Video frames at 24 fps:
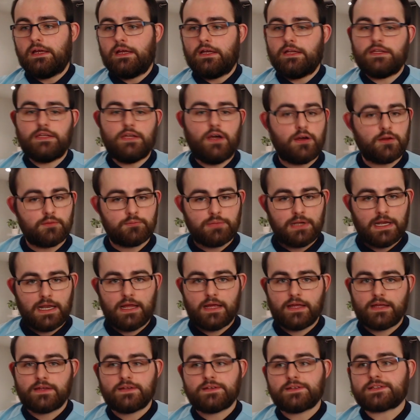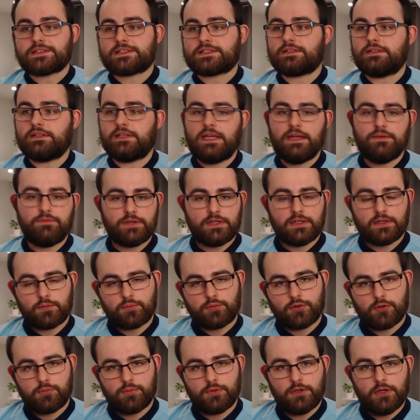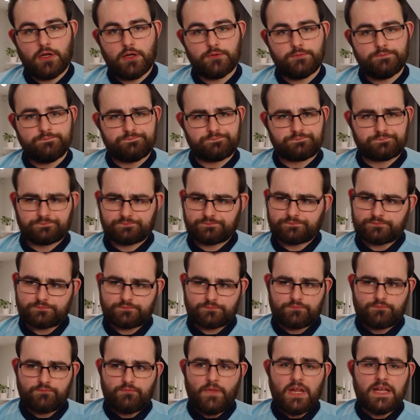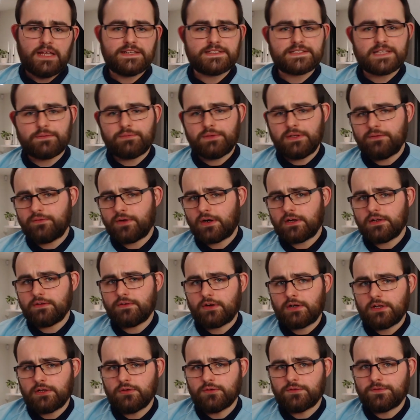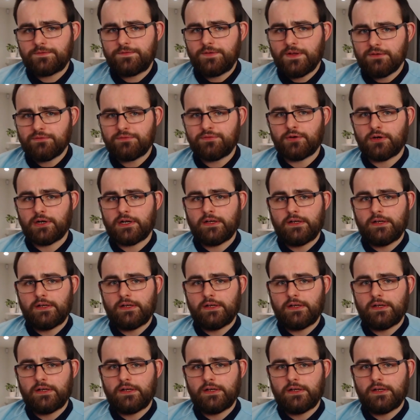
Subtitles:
young players, giving it a proper go. He's definitely a very, very good fit for it.